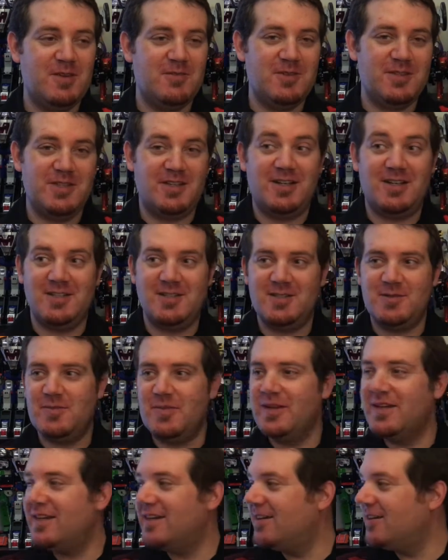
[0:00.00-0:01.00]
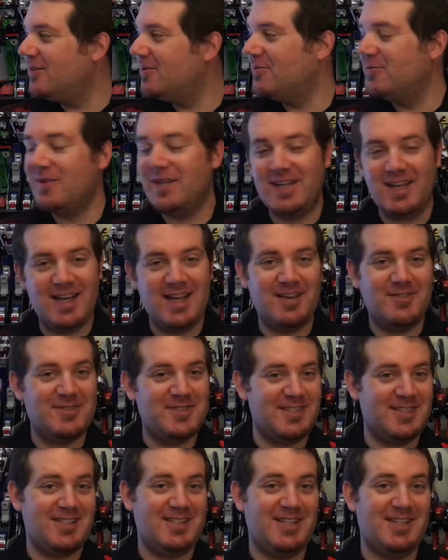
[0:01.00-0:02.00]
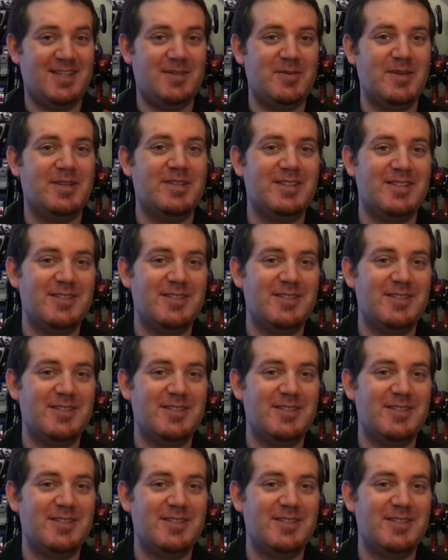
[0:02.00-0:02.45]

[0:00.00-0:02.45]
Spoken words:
a toss about what I have to say about